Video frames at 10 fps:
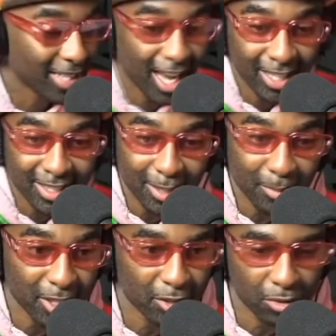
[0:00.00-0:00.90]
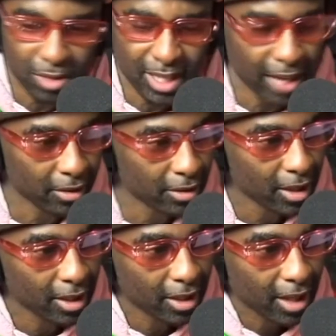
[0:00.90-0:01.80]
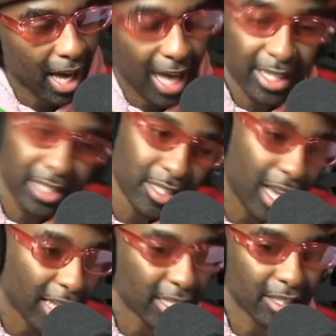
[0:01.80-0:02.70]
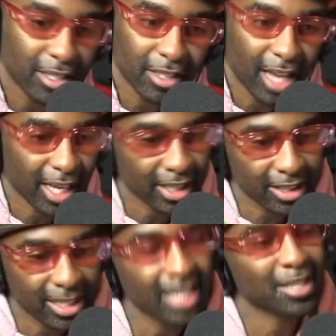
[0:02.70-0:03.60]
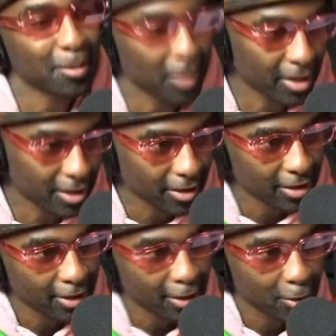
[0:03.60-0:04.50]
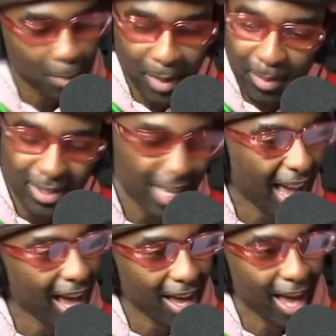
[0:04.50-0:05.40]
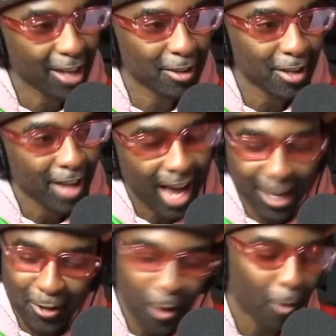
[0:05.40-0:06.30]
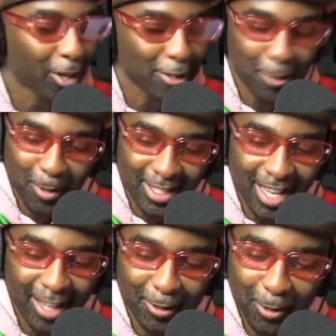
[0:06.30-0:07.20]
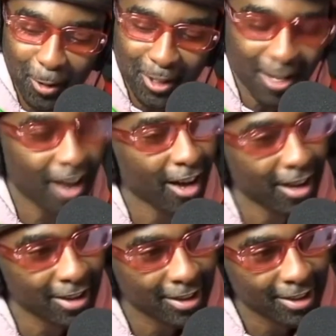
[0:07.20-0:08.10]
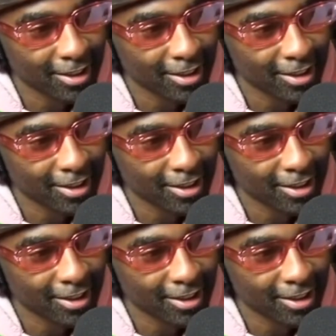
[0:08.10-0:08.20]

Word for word: anxiety and being suicidal. My nigga. I can testament to people that I know what suicidal thoughts are.